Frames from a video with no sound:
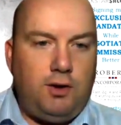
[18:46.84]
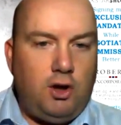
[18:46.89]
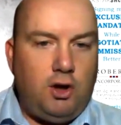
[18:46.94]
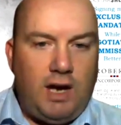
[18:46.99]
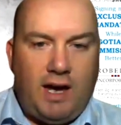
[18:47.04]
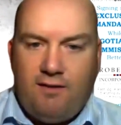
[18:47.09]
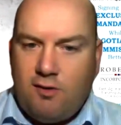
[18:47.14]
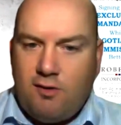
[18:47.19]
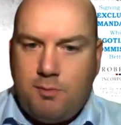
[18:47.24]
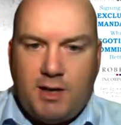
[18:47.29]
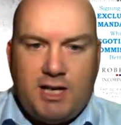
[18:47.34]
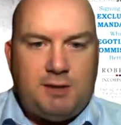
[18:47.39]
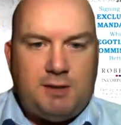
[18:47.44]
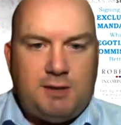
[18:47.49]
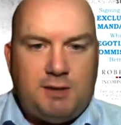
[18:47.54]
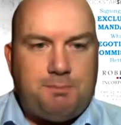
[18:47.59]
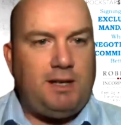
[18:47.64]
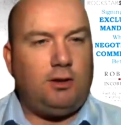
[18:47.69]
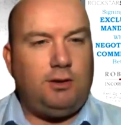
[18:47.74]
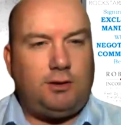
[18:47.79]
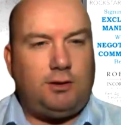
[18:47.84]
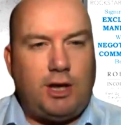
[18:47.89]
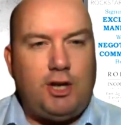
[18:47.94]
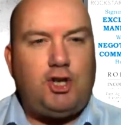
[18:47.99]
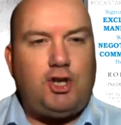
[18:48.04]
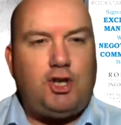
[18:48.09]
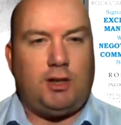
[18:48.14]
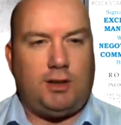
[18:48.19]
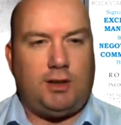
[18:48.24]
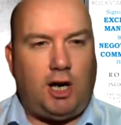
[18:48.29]
everybody's been
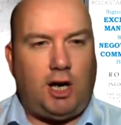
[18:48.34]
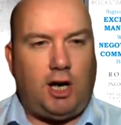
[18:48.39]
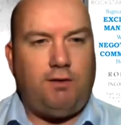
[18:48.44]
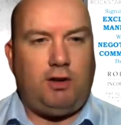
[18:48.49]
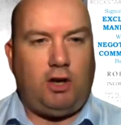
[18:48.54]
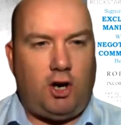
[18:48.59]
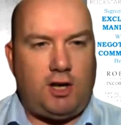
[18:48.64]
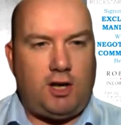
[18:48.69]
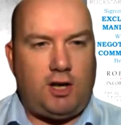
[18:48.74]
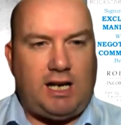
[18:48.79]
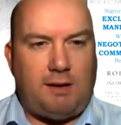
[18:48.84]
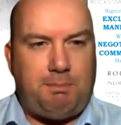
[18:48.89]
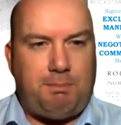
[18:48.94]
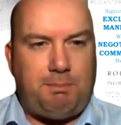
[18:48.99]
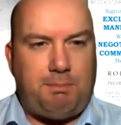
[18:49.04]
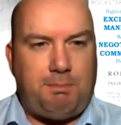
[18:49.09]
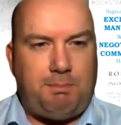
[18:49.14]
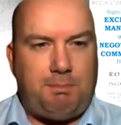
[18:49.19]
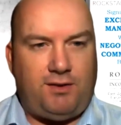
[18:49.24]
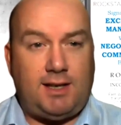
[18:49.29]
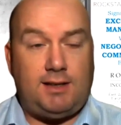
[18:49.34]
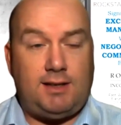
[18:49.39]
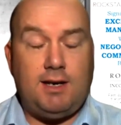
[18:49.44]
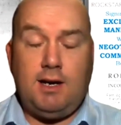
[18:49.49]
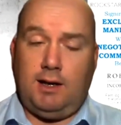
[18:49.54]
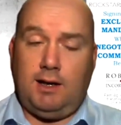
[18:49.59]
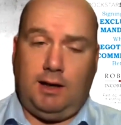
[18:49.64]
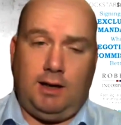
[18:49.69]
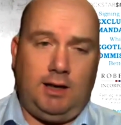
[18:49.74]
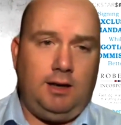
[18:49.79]
conditioned over the last couple of years, said,
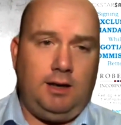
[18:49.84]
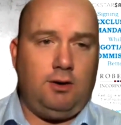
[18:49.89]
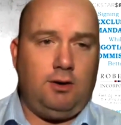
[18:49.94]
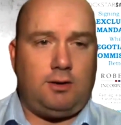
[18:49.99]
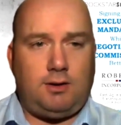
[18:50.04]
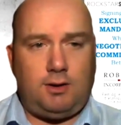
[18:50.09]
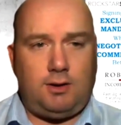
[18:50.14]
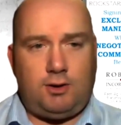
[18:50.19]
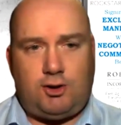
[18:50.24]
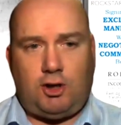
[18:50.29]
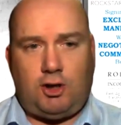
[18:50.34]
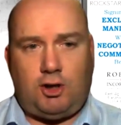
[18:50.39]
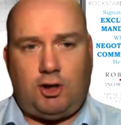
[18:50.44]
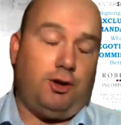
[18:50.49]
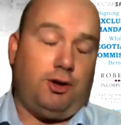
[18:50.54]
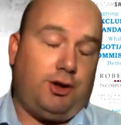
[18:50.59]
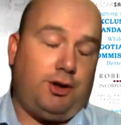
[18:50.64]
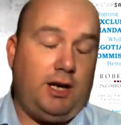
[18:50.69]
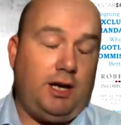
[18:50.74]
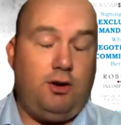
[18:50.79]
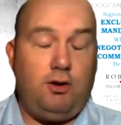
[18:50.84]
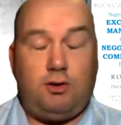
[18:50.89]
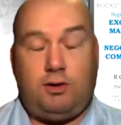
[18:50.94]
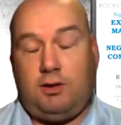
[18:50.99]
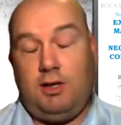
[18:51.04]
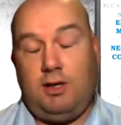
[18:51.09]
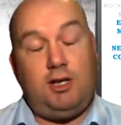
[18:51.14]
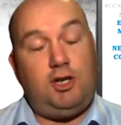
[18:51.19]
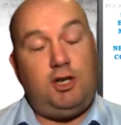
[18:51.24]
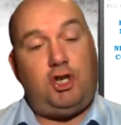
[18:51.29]
he who controls,
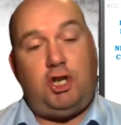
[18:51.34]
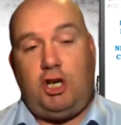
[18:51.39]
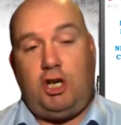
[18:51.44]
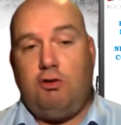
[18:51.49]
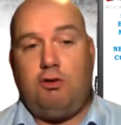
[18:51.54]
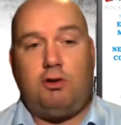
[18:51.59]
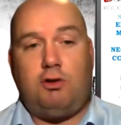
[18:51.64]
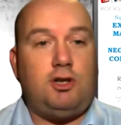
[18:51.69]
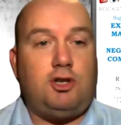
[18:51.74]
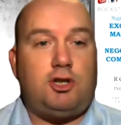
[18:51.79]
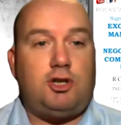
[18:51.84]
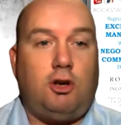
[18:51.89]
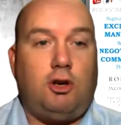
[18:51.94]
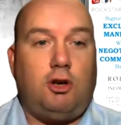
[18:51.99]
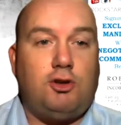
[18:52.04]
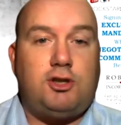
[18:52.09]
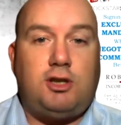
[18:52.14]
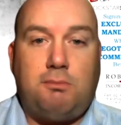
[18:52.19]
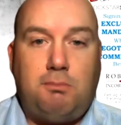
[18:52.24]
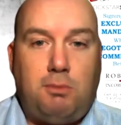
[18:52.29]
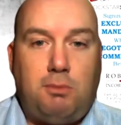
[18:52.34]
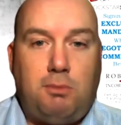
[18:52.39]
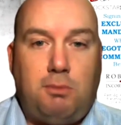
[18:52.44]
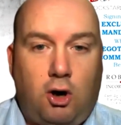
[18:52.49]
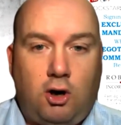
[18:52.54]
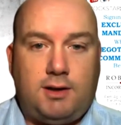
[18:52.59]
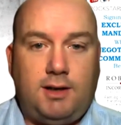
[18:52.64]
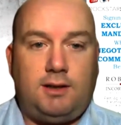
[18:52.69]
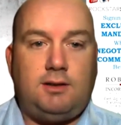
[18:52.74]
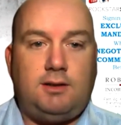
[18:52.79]
she who controls the
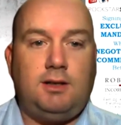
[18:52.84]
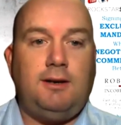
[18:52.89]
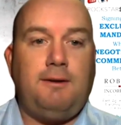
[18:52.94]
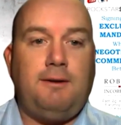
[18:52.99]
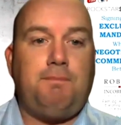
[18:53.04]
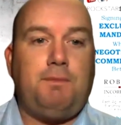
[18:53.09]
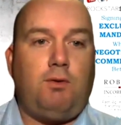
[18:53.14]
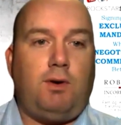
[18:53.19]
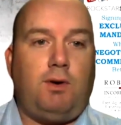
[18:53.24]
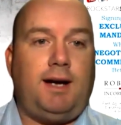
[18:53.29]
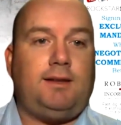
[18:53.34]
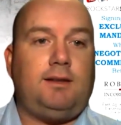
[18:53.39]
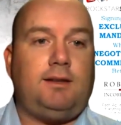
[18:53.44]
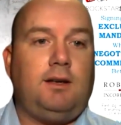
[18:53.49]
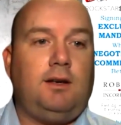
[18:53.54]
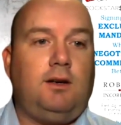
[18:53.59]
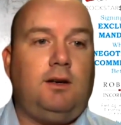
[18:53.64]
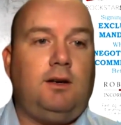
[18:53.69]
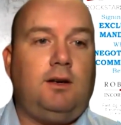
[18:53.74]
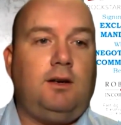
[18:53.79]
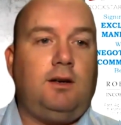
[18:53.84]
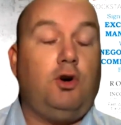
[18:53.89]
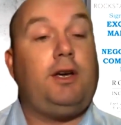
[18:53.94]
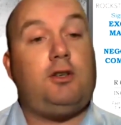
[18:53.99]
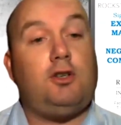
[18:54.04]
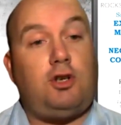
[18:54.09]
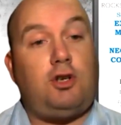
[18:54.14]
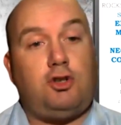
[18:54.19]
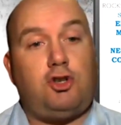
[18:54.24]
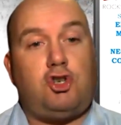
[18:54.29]
market, right? Or he
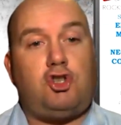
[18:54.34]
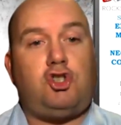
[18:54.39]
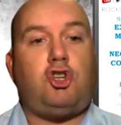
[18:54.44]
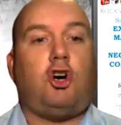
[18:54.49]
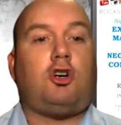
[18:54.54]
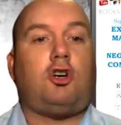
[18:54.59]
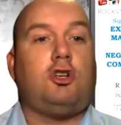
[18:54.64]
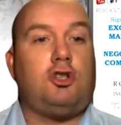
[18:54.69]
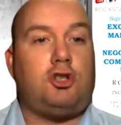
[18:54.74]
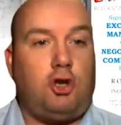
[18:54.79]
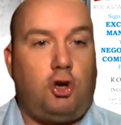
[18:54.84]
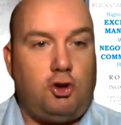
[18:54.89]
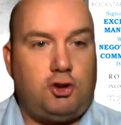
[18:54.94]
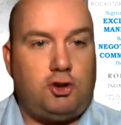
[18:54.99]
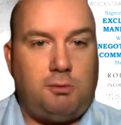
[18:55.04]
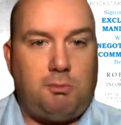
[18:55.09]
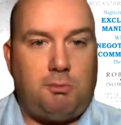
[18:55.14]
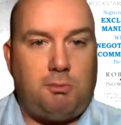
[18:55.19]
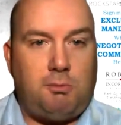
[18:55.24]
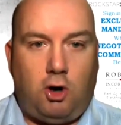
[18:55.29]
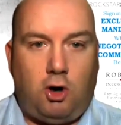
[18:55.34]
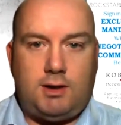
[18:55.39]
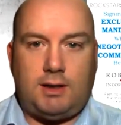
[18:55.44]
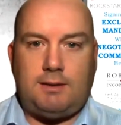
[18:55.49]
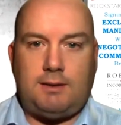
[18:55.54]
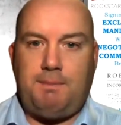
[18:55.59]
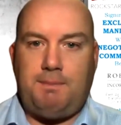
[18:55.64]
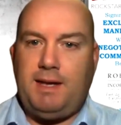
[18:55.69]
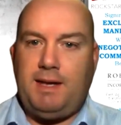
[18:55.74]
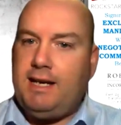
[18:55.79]
controls the stock, controls the market.
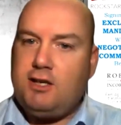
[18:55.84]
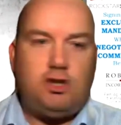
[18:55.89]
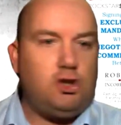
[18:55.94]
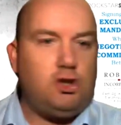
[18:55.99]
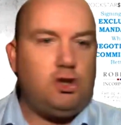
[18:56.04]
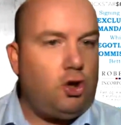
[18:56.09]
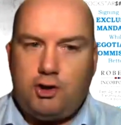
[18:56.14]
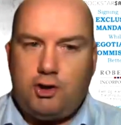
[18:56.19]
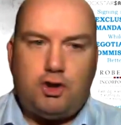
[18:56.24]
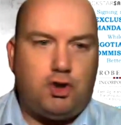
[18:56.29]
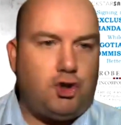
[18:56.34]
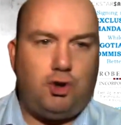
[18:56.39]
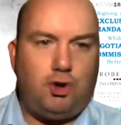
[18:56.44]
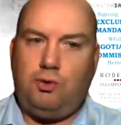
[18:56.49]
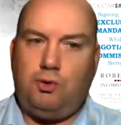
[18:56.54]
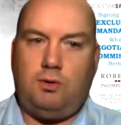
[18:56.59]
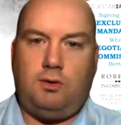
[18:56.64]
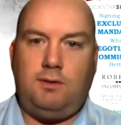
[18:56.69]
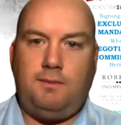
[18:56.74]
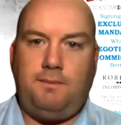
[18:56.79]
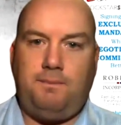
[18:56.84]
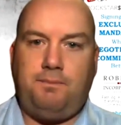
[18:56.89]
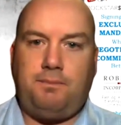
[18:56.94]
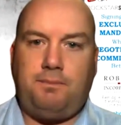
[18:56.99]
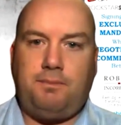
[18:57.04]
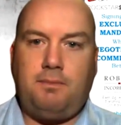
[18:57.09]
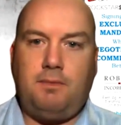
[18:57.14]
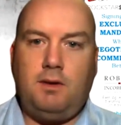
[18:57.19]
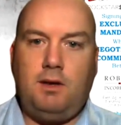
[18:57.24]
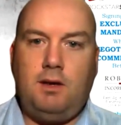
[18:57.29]
It is not true.
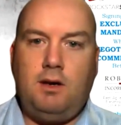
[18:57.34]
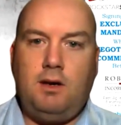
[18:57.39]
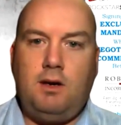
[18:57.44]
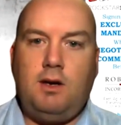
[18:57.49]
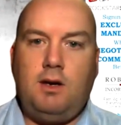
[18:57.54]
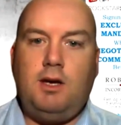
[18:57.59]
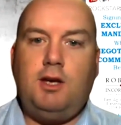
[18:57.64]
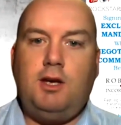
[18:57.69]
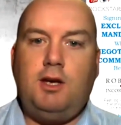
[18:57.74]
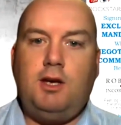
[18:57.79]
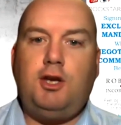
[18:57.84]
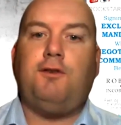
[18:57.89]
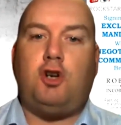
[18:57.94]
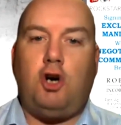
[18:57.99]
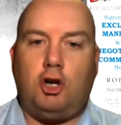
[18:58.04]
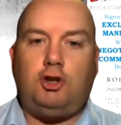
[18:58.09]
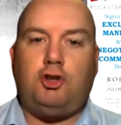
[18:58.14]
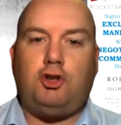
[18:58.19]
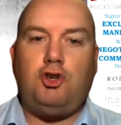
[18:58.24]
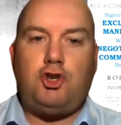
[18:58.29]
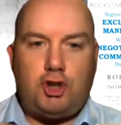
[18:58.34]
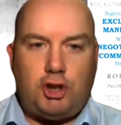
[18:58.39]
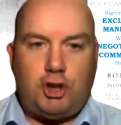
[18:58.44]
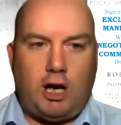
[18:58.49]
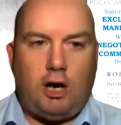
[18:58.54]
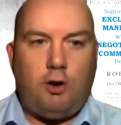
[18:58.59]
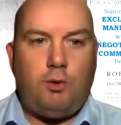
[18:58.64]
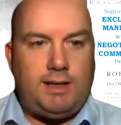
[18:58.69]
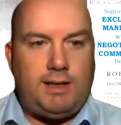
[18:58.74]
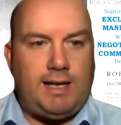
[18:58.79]
You've got to
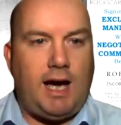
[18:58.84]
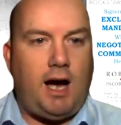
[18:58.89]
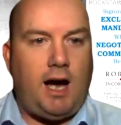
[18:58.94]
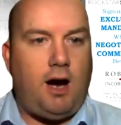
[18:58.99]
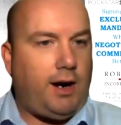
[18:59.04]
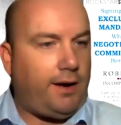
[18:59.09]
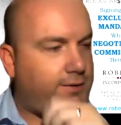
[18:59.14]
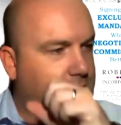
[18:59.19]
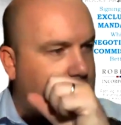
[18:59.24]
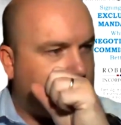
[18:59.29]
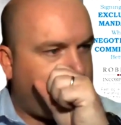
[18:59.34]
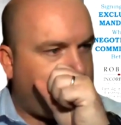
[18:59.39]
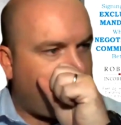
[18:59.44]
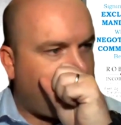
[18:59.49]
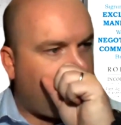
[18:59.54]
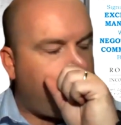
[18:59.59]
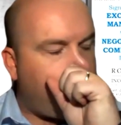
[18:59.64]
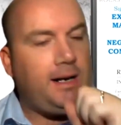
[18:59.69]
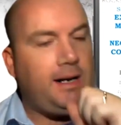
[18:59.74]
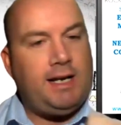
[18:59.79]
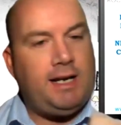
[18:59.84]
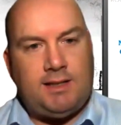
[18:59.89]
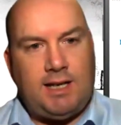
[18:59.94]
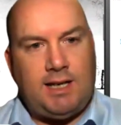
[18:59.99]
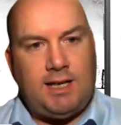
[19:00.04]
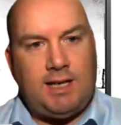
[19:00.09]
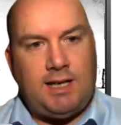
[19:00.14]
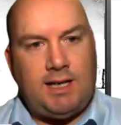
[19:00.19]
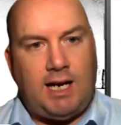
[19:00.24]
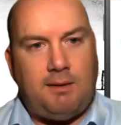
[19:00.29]
slow it down. I've said it 1,000,000
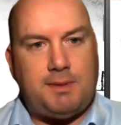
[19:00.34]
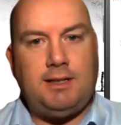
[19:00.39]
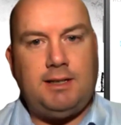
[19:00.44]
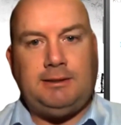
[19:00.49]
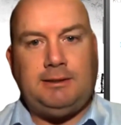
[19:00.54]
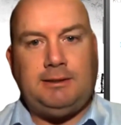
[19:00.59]
times.